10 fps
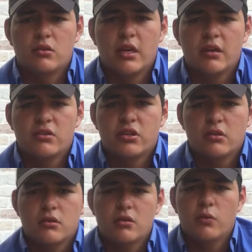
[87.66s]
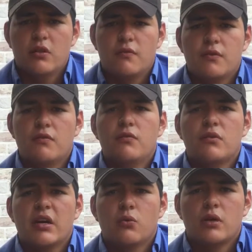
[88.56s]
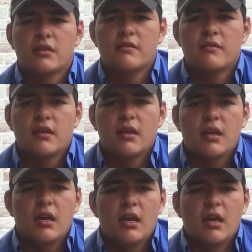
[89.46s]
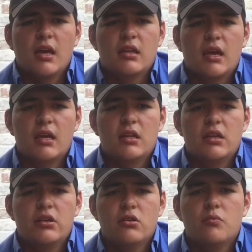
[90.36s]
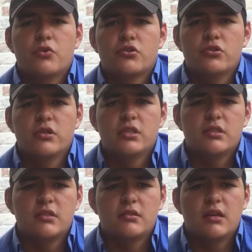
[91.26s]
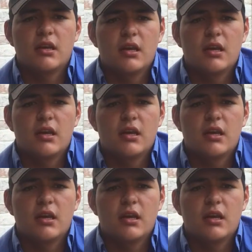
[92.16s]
their children with few rewards and little opportunities